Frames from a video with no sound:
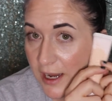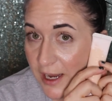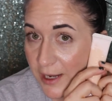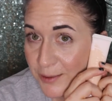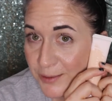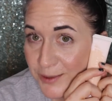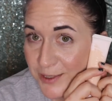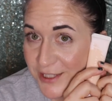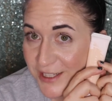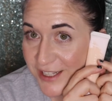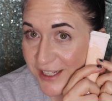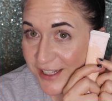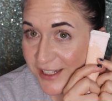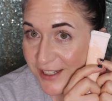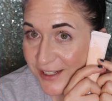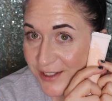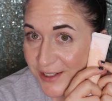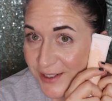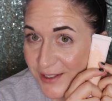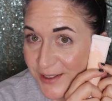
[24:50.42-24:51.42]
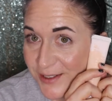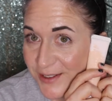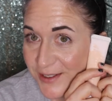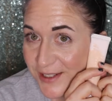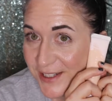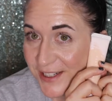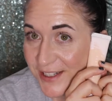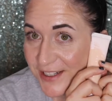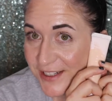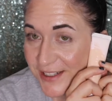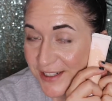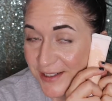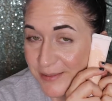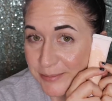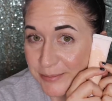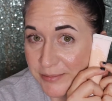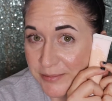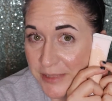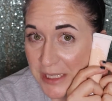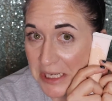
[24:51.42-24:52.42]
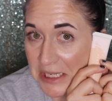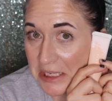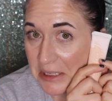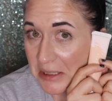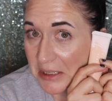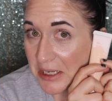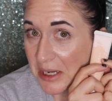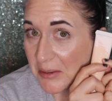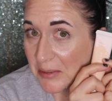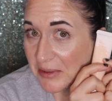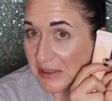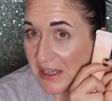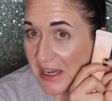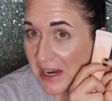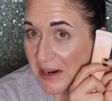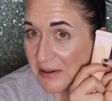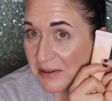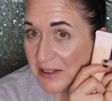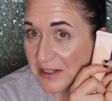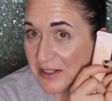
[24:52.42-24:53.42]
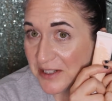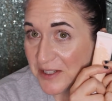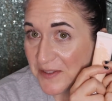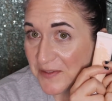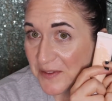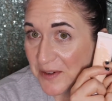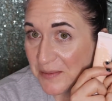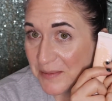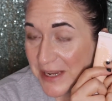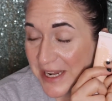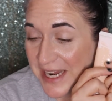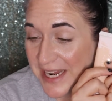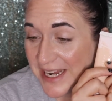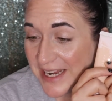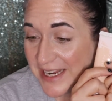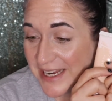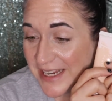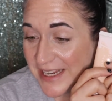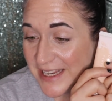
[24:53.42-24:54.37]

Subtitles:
I will see you in a couple hours for me,